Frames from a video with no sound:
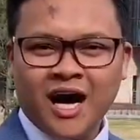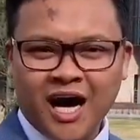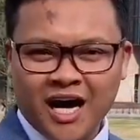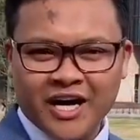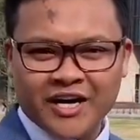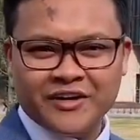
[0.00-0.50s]

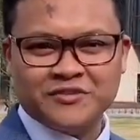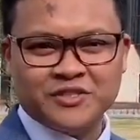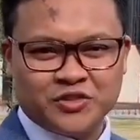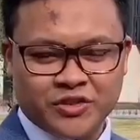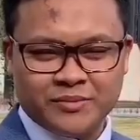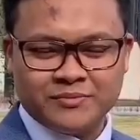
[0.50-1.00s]
I have a
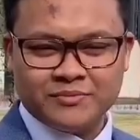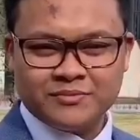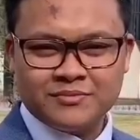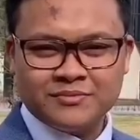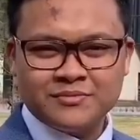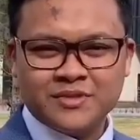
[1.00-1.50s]
dream
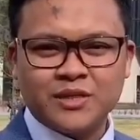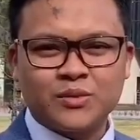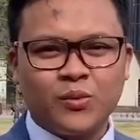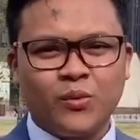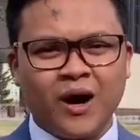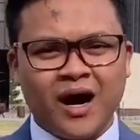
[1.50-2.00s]
that
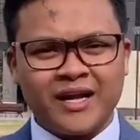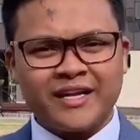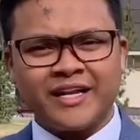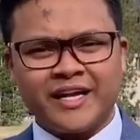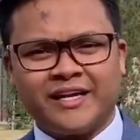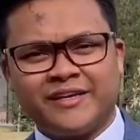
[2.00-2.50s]

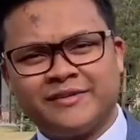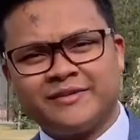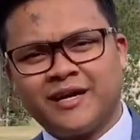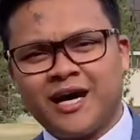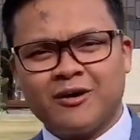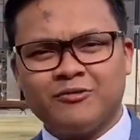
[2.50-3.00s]
one day
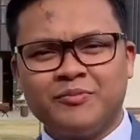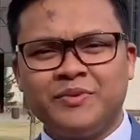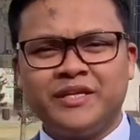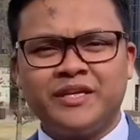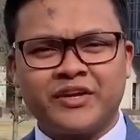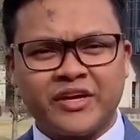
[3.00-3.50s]
I will
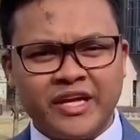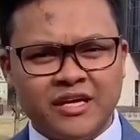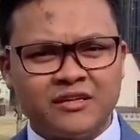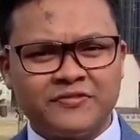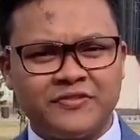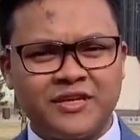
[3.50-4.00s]
be the
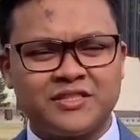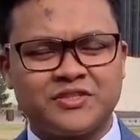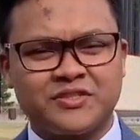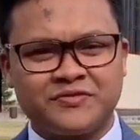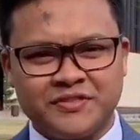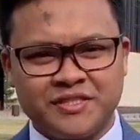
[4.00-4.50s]
real
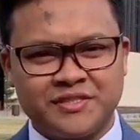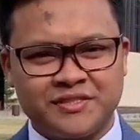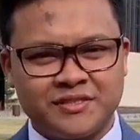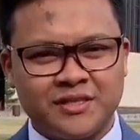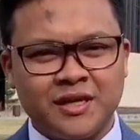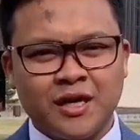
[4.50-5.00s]

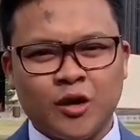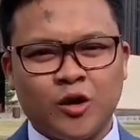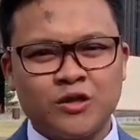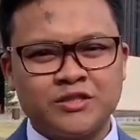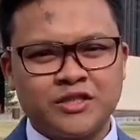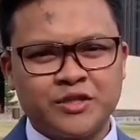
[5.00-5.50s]
philanthropist
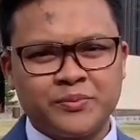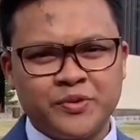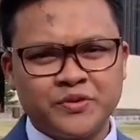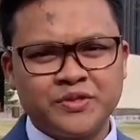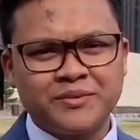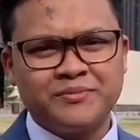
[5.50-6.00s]

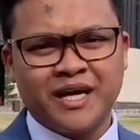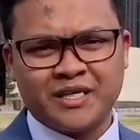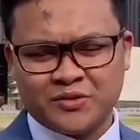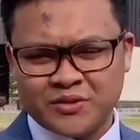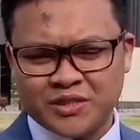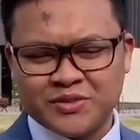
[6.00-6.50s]
contributing back
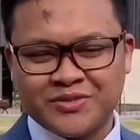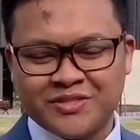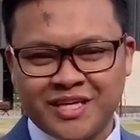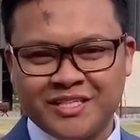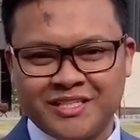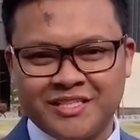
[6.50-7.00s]
to the
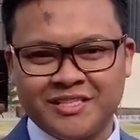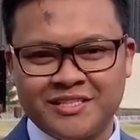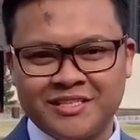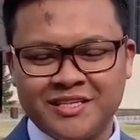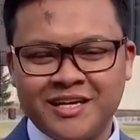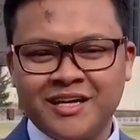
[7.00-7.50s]
society
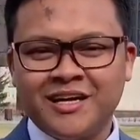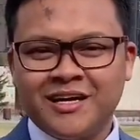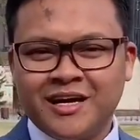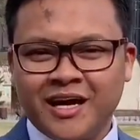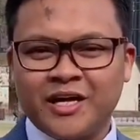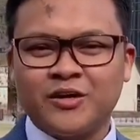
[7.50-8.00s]

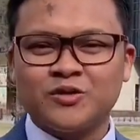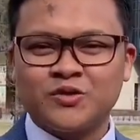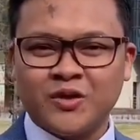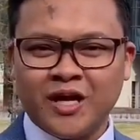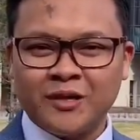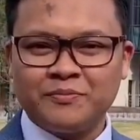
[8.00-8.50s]
and
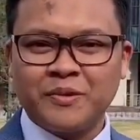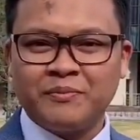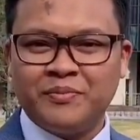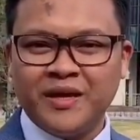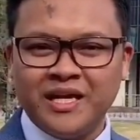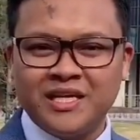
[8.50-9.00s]
also helping
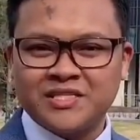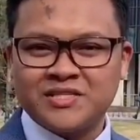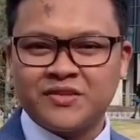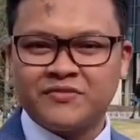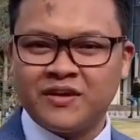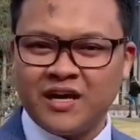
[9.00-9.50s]
billions
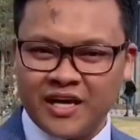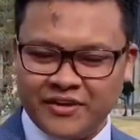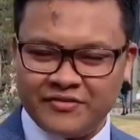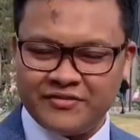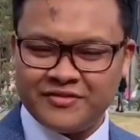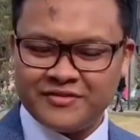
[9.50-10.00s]
of life.